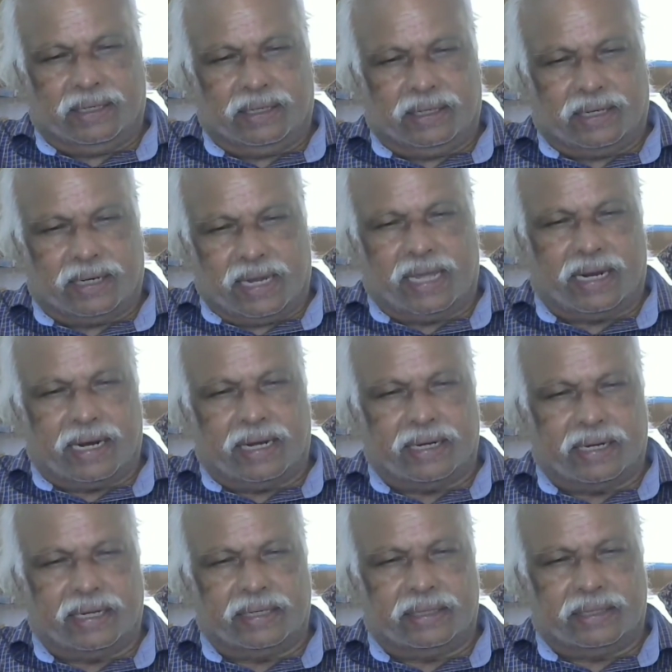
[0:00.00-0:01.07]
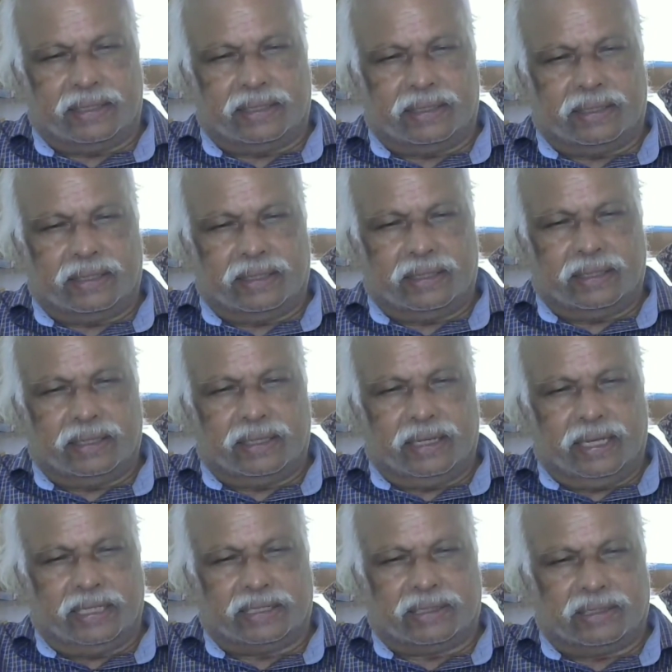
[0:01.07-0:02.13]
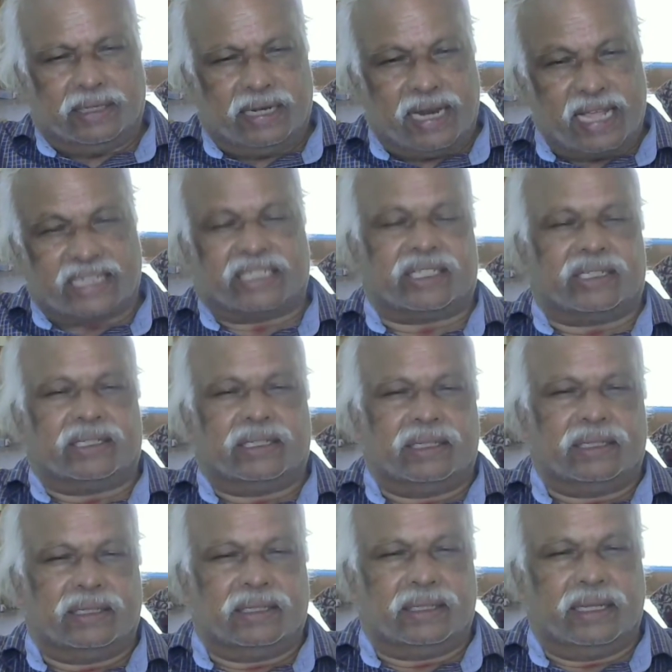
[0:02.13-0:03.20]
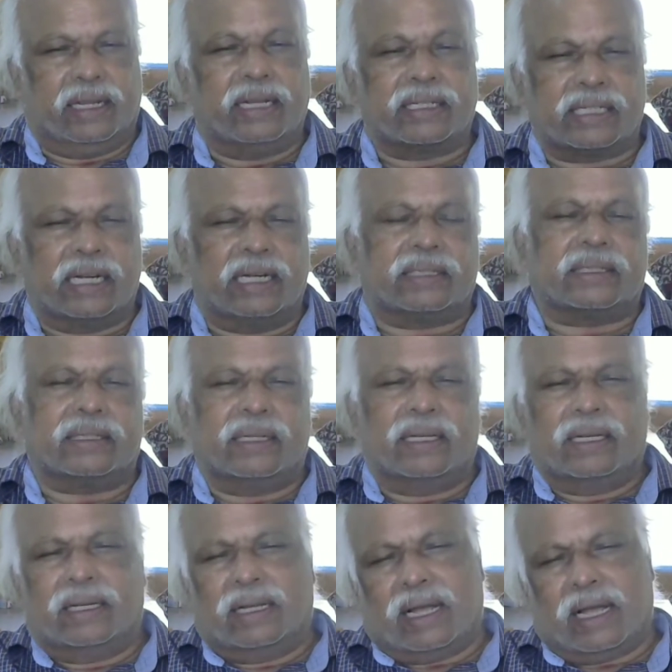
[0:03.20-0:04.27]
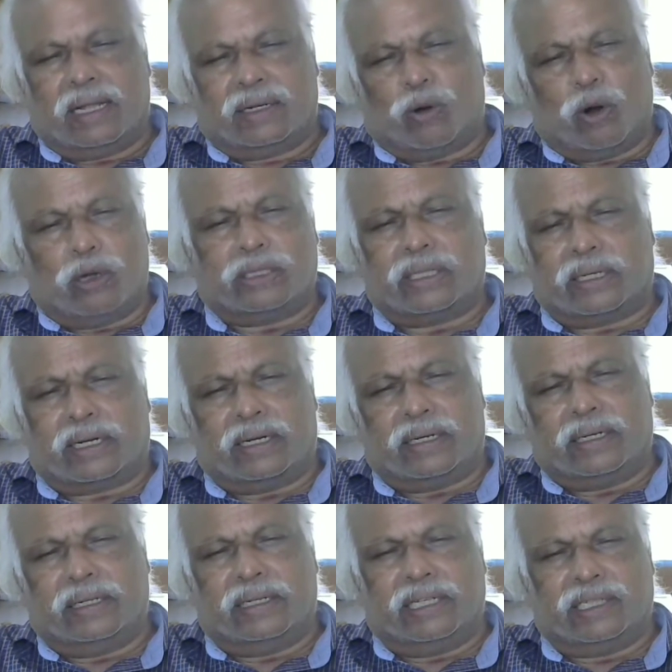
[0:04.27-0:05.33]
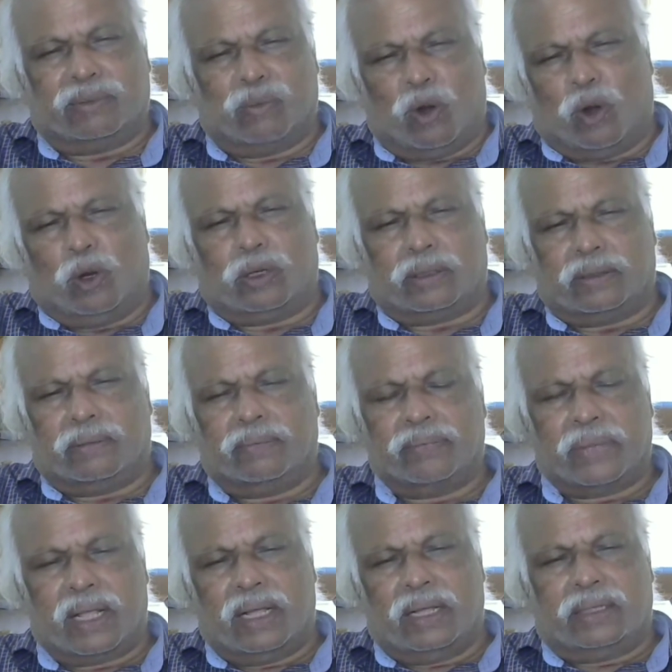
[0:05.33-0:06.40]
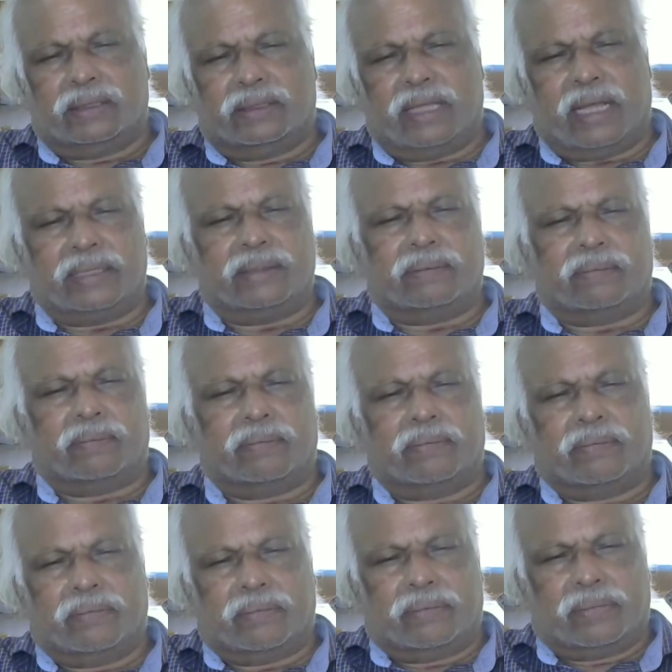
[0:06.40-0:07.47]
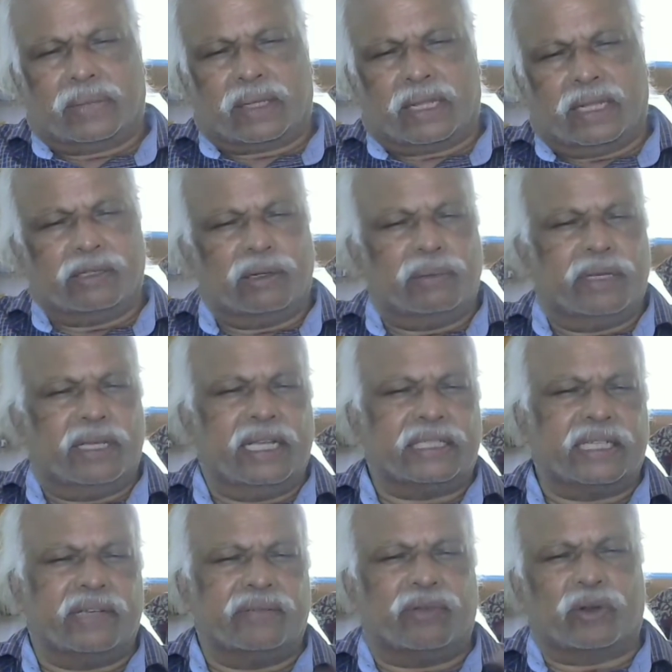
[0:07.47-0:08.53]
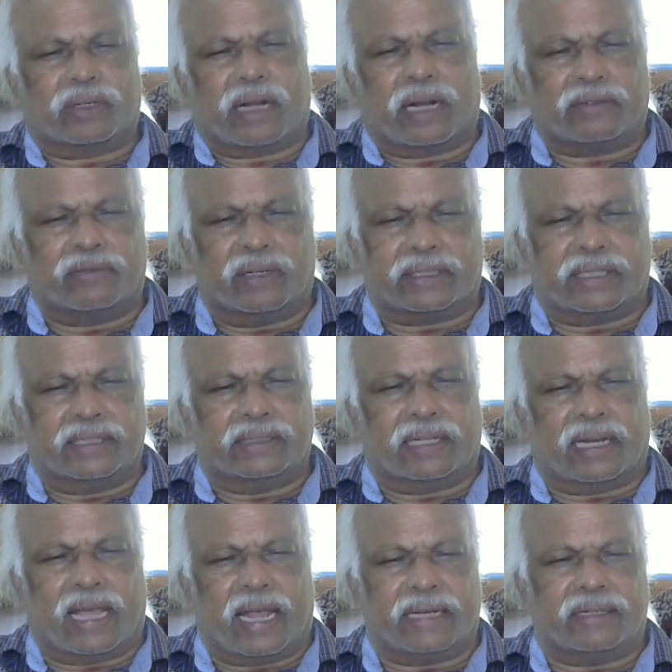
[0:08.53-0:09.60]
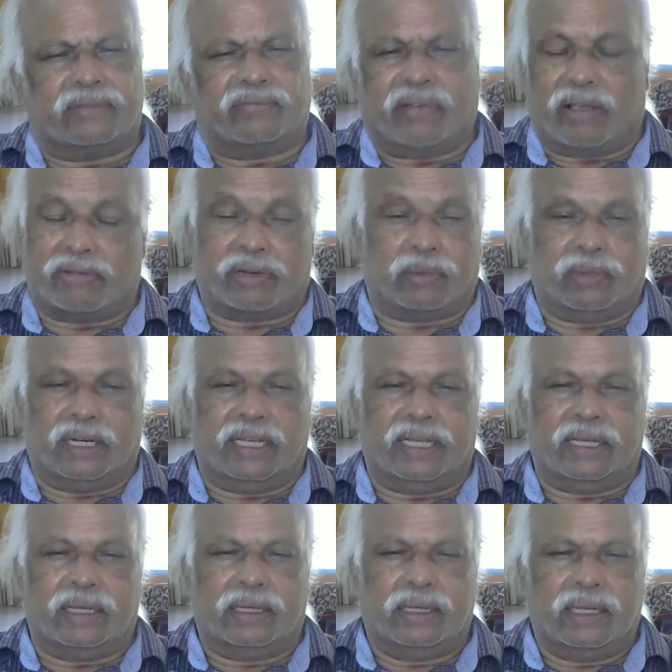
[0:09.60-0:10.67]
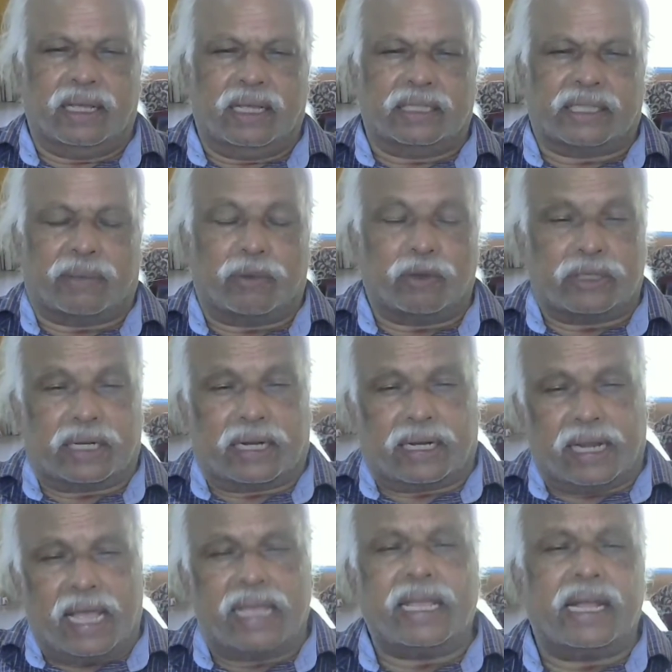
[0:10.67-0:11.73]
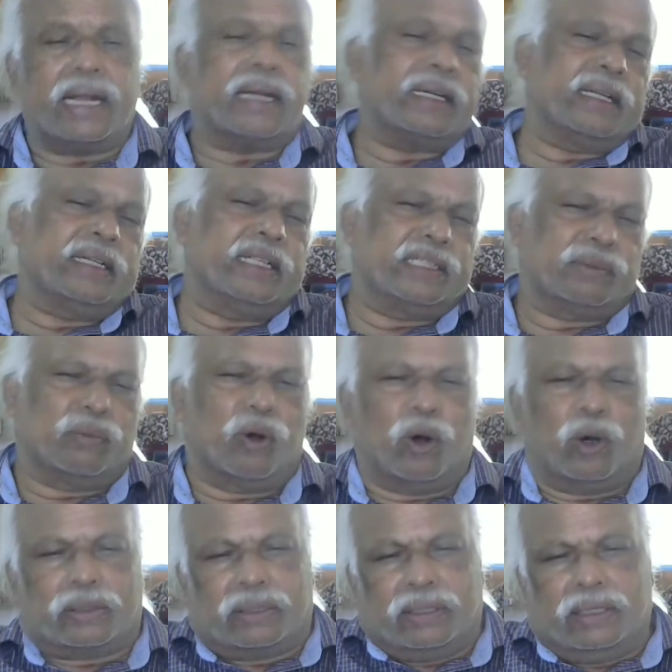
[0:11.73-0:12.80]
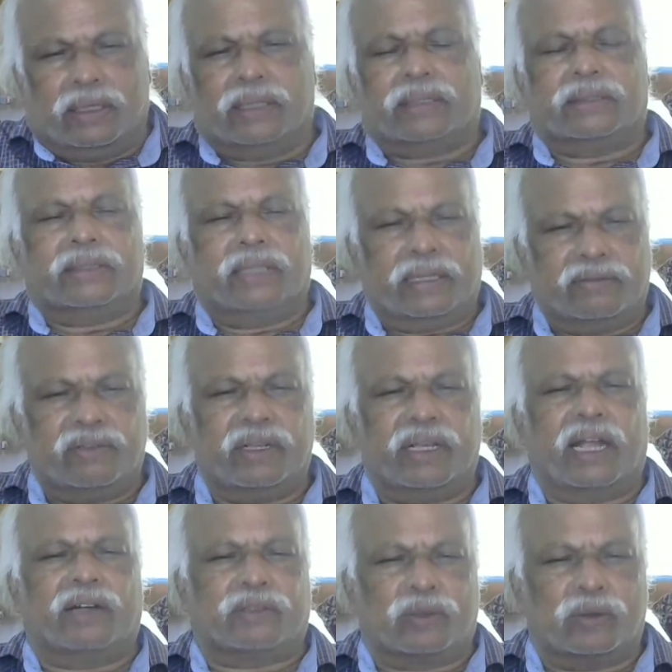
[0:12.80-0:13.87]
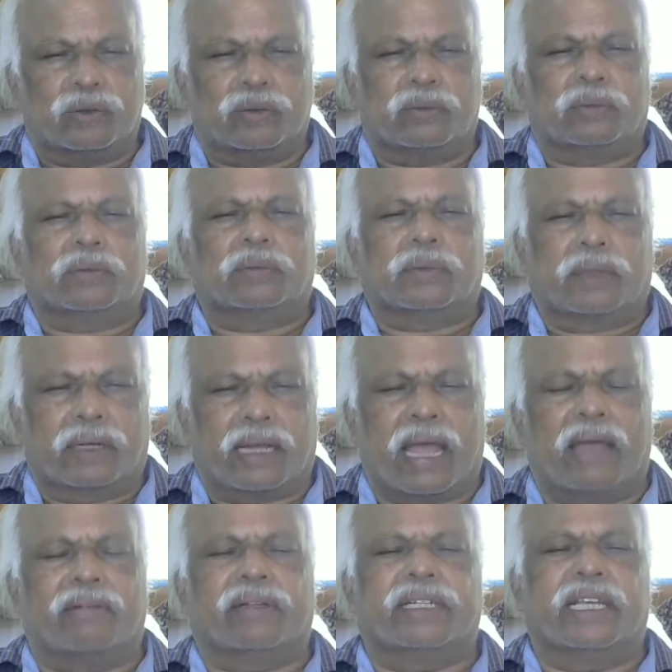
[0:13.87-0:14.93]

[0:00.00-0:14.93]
clay content is less in silt and coarser content is more, then it will be easy for converting the land favorably. Suppose the clayey content is more, then we have to have an